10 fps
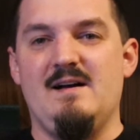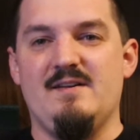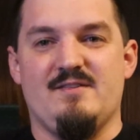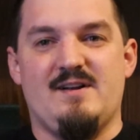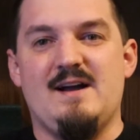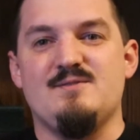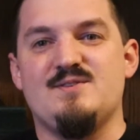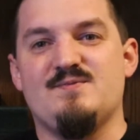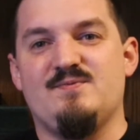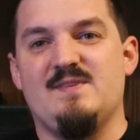another
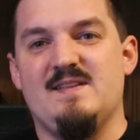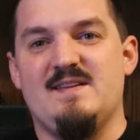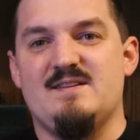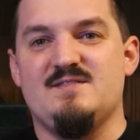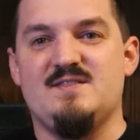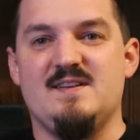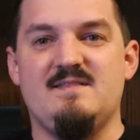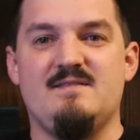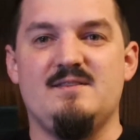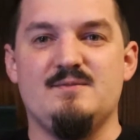house than theirs,
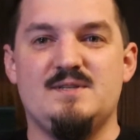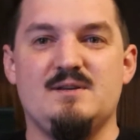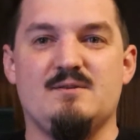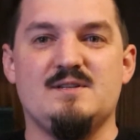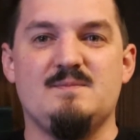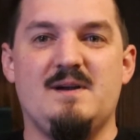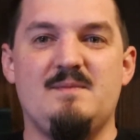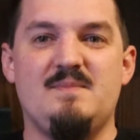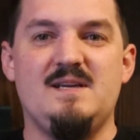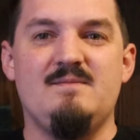then those secrets
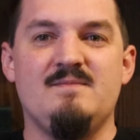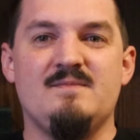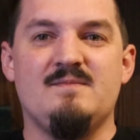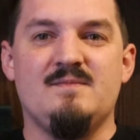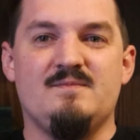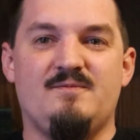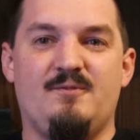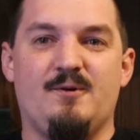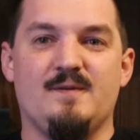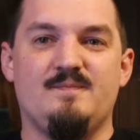might be
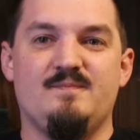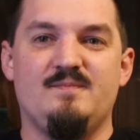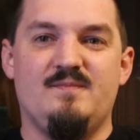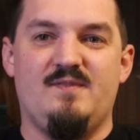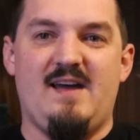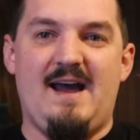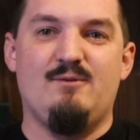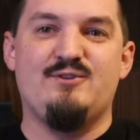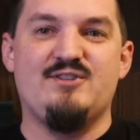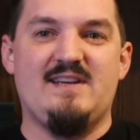for the
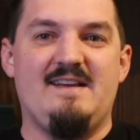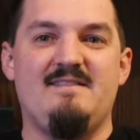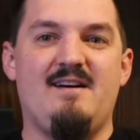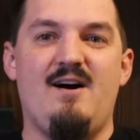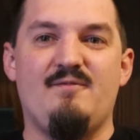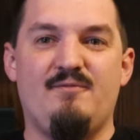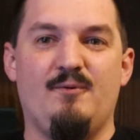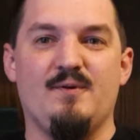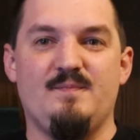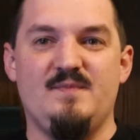house and not
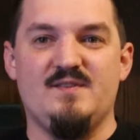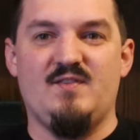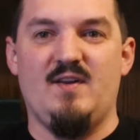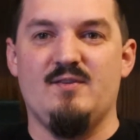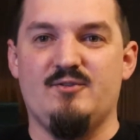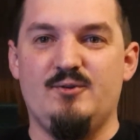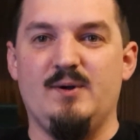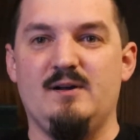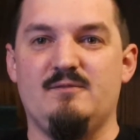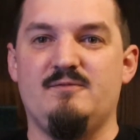for this other
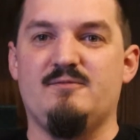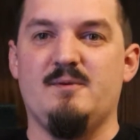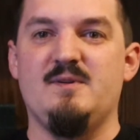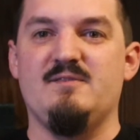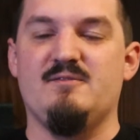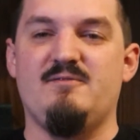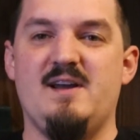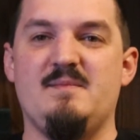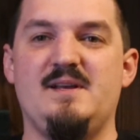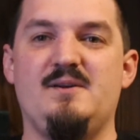true elf from a different
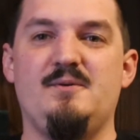family